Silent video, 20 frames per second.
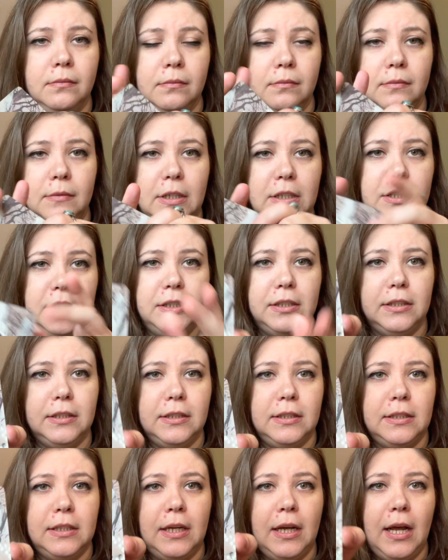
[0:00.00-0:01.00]
I
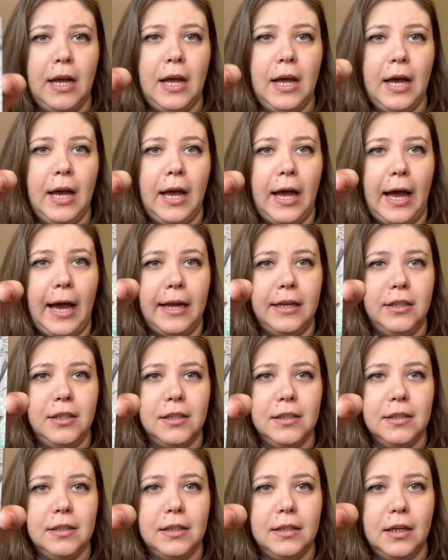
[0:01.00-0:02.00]

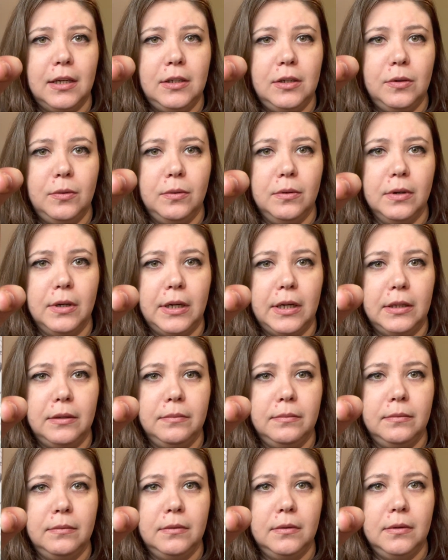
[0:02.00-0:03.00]
just adore it.
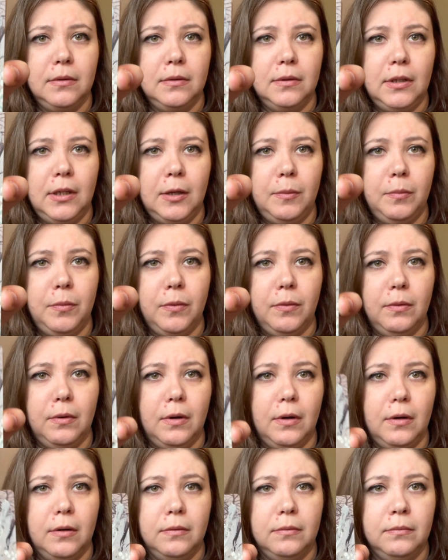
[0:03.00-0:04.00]
The
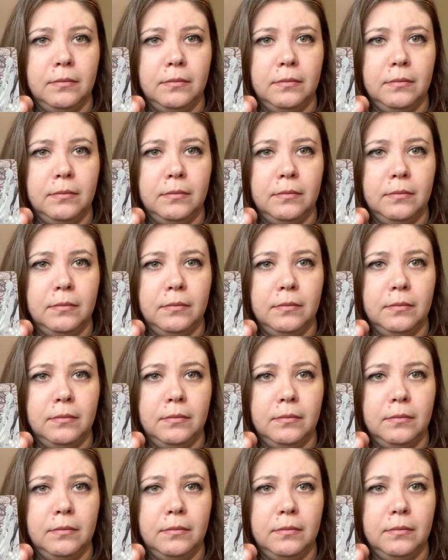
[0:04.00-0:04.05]
Emperor.